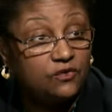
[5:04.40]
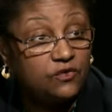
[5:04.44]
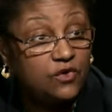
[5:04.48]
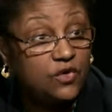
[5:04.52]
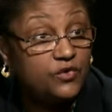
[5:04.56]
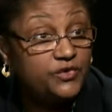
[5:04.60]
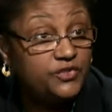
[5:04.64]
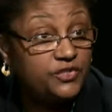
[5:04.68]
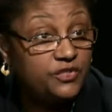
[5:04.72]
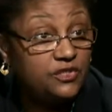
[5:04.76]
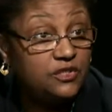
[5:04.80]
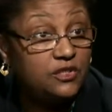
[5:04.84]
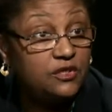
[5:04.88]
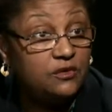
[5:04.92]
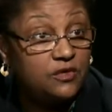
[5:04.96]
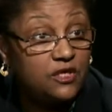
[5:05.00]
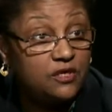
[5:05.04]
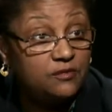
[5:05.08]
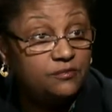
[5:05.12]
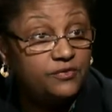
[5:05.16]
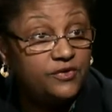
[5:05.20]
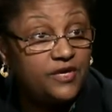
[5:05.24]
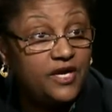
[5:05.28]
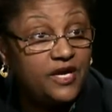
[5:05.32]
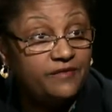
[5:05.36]
Croson, a,
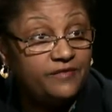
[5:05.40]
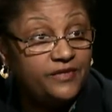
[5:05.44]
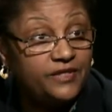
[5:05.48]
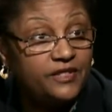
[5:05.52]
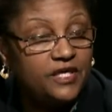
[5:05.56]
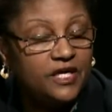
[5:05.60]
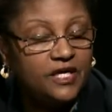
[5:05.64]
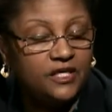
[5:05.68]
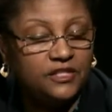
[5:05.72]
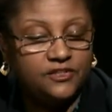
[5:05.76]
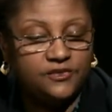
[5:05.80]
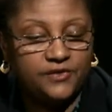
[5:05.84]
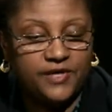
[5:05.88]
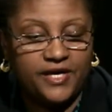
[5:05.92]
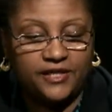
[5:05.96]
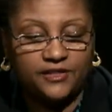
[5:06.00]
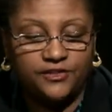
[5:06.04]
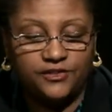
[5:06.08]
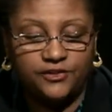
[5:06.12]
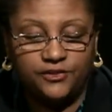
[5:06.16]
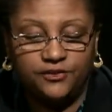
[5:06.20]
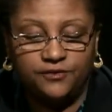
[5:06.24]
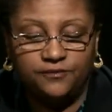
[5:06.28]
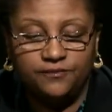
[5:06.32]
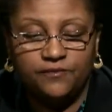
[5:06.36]
a private
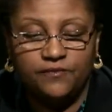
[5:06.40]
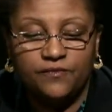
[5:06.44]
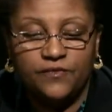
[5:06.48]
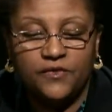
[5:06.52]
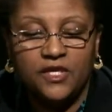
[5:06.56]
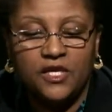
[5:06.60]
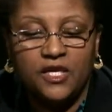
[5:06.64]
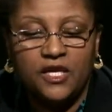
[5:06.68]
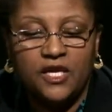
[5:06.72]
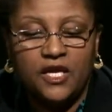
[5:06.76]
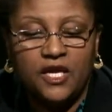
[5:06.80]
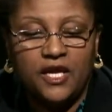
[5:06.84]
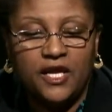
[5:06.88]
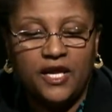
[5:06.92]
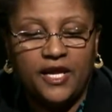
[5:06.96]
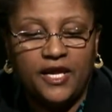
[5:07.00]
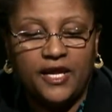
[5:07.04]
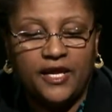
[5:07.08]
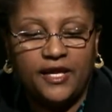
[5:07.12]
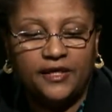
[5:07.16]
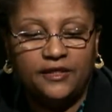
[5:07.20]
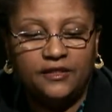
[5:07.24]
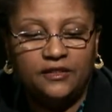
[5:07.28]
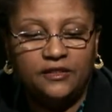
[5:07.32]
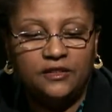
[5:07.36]
contractor,
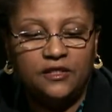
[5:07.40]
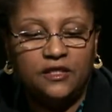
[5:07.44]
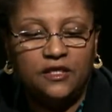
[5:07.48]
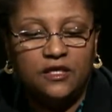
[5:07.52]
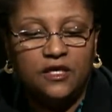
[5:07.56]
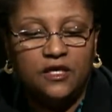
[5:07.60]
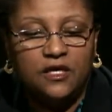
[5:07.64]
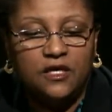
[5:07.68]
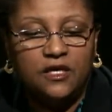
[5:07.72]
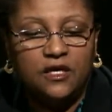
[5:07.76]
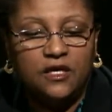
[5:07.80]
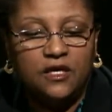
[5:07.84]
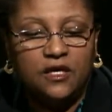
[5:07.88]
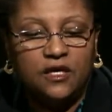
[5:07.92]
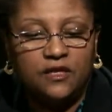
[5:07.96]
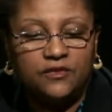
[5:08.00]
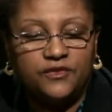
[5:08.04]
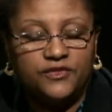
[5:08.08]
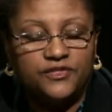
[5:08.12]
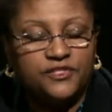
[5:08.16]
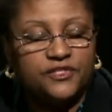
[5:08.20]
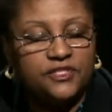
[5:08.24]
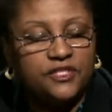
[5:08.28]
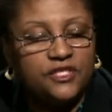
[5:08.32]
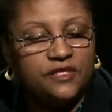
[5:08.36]
and uh,
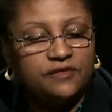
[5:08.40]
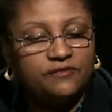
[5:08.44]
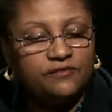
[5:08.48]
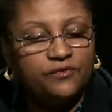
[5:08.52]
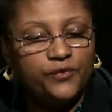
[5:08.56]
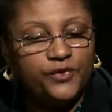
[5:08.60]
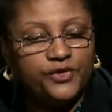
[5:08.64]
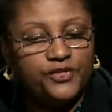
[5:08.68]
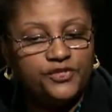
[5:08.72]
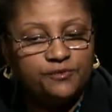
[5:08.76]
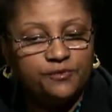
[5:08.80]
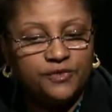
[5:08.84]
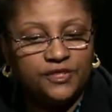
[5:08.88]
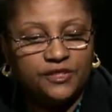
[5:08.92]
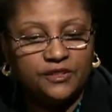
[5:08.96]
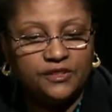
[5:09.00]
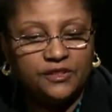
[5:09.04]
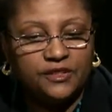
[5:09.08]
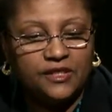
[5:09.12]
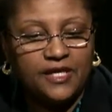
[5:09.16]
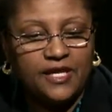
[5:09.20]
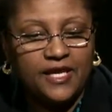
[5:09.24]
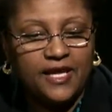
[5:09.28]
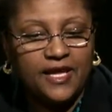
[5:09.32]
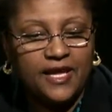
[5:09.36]
the city of
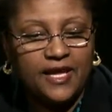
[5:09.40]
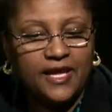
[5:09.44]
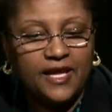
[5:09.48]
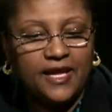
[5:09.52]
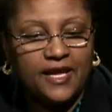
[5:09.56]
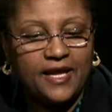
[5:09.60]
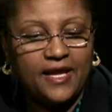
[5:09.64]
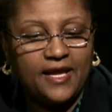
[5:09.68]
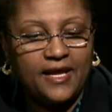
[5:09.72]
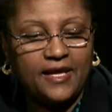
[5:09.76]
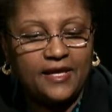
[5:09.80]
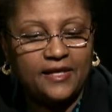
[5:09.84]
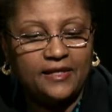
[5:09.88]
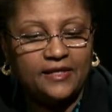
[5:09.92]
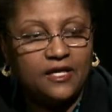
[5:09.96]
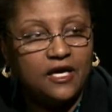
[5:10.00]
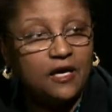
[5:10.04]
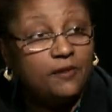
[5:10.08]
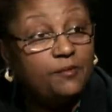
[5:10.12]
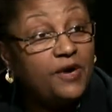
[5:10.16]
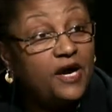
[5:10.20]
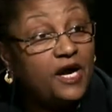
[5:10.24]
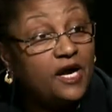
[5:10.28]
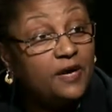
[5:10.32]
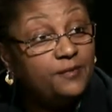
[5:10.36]
Richmond had
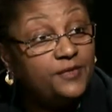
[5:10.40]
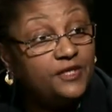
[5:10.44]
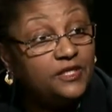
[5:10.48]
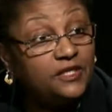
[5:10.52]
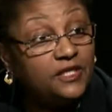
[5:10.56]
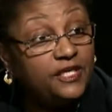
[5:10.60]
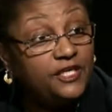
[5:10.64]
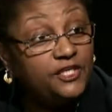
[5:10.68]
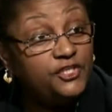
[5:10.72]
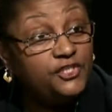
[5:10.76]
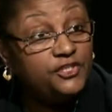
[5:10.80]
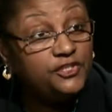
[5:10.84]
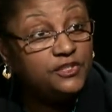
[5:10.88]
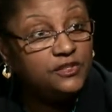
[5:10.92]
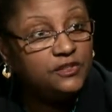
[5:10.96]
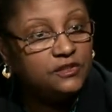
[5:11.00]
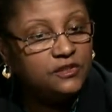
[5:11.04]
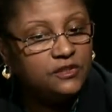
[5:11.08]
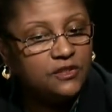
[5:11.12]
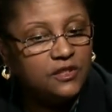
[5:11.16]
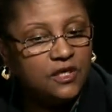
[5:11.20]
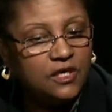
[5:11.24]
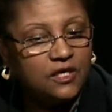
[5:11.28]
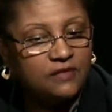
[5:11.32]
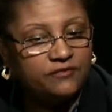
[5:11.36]
a
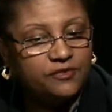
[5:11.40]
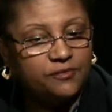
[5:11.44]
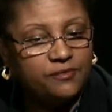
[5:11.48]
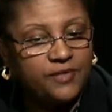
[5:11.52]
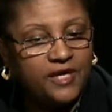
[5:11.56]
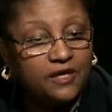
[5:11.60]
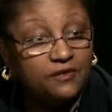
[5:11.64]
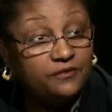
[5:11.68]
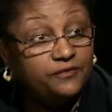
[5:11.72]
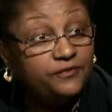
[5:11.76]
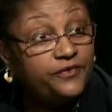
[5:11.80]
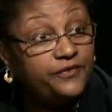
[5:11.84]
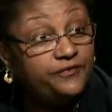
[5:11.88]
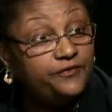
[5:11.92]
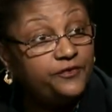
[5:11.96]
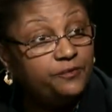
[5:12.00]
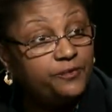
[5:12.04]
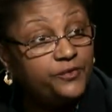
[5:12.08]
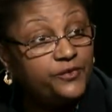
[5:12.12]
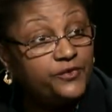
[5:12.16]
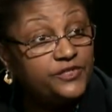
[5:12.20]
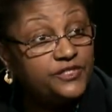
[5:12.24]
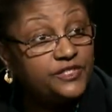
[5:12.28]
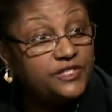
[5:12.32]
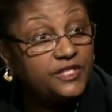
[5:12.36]
population of about fifty
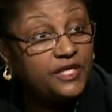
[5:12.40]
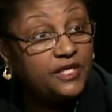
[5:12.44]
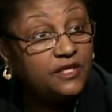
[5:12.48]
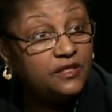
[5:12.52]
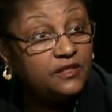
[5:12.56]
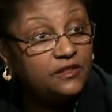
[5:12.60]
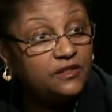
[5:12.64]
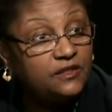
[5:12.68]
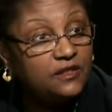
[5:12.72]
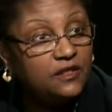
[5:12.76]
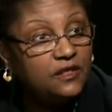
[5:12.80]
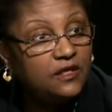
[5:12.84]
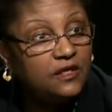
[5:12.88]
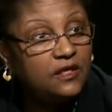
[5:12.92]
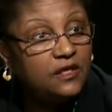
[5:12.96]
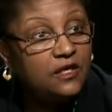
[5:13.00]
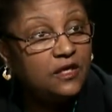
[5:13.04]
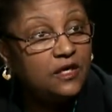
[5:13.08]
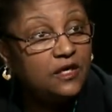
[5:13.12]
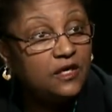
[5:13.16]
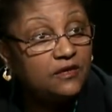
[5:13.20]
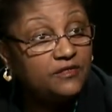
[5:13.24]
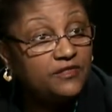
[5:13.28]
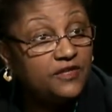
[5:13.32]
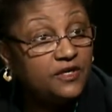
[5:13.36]
percent
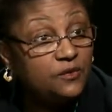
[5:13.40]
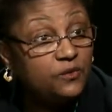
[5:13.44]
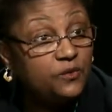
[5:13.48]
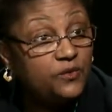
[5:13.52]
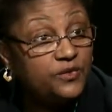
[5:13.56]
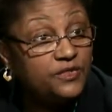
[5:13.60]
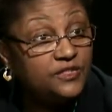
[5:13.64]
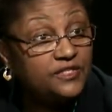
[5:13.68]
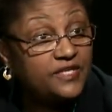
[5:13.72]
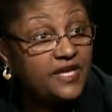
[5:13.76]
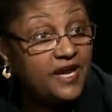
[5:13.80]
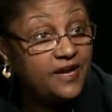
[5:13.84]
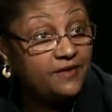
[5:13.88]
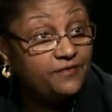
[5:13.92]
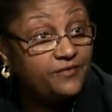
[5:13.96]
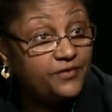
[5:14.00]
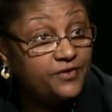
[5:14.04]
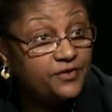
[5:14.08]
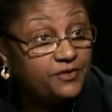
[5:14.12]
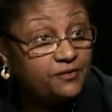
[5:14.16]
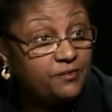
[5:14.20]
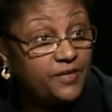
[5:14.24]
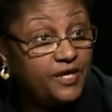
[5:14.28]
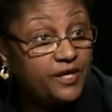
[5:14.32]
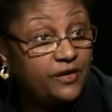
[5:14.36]
uh, that was
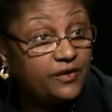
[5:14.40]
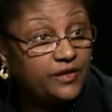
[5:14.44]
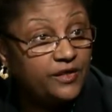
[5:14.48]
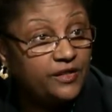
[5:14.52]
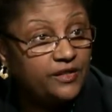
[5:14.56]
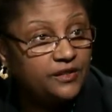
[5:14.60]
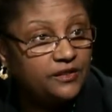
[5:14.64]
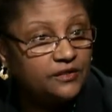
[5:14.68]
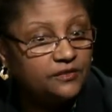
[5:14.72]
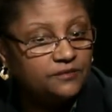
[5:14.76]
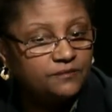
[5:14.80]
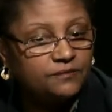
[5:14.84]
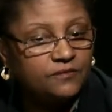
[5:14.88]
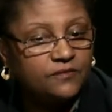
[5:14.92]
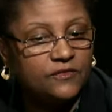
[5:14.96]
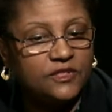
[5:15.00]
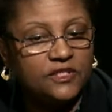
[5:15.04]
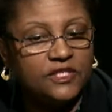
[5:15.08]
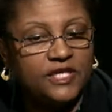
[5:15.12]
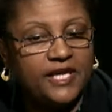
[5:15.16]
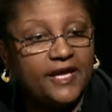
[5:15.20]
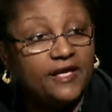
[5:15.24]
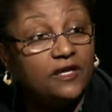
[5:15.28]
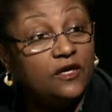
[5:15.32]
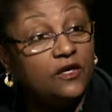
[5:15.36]
African American. Mm-hmm.
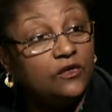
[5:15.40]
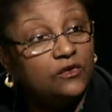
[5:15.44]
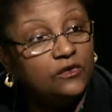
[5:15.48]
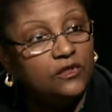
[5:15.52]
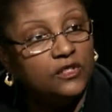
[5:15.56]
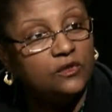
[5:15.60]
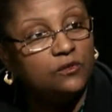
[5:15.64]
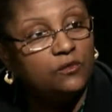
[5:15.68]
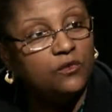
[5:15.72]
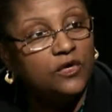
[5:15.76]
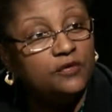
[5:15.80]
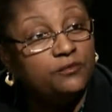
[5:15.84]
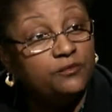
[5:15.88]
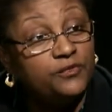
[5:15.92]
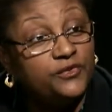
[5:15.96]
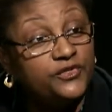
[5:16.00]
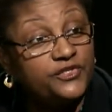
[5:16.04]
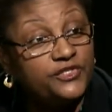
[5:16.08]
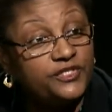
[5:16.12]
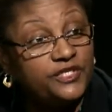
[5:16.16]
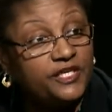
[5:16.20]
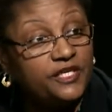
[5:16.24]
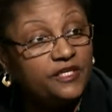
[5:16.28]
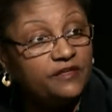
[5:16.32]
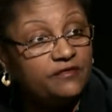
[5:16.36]
Yet only one
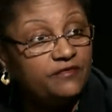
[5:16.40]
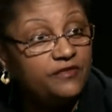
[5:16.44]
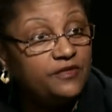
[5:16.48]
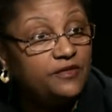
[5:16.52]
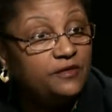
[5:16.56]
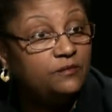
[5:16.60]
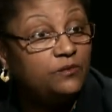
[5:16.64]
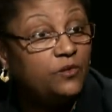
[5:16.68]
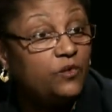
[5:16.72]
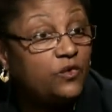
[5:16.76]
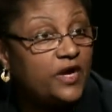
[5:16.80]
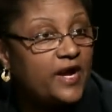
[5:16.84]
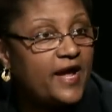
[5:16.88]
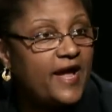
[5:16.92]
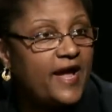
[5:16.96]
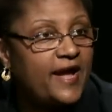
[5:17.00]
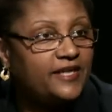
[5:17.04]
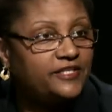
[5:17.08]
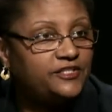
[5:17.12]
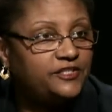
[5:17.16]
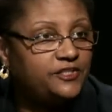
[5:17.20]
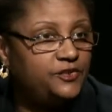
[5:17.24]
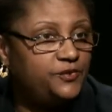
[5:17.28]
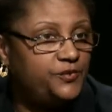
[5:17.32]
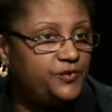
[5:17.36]
percent of them were
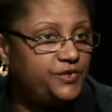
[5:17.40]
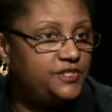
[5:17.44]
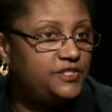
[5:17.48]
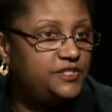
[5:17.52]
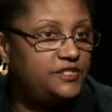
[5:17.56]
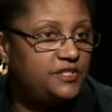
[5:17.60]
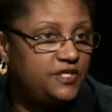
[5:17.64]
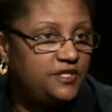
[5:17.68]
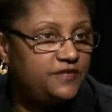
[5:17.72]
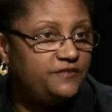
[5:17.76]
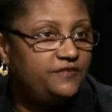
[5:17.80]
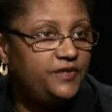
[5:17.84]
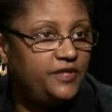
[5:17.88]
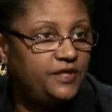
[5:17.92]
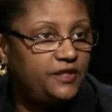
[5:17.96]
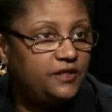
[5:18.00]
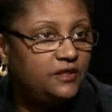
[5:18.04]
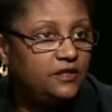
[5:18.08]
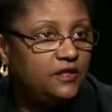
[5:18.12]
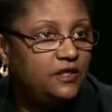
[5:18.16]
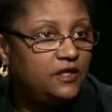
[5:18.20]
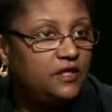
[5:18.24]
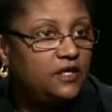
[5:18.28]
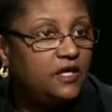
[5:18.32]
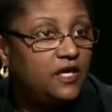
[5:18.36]
actually receiving
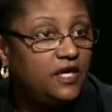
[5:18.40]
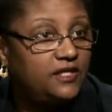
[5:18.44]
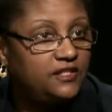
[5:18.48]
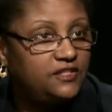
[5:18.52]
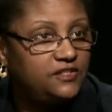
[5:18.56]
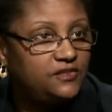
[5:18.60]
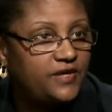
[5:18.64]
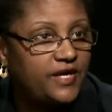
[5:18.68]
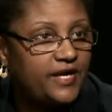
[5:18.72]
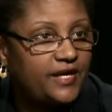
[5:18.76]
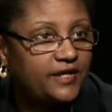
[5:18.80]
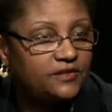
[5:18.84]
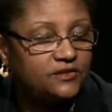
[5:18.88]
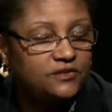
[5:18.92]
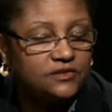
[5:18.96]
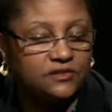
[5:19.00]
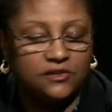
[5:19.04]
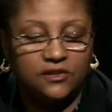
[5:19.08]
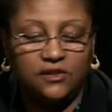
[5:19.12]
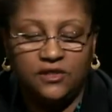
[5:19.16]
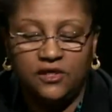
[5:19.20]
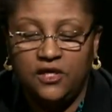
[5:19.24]
contracts.